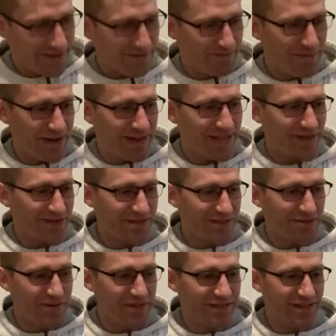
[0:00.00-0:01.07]
making lots of
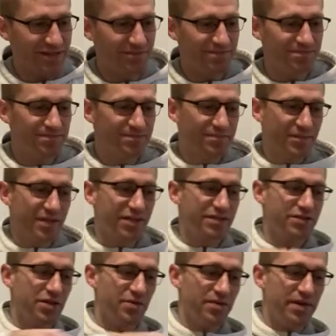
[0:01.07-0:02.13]
noisy.
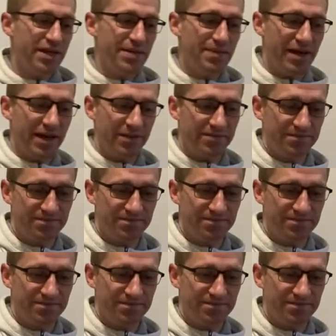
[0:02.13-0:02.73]
So eBay.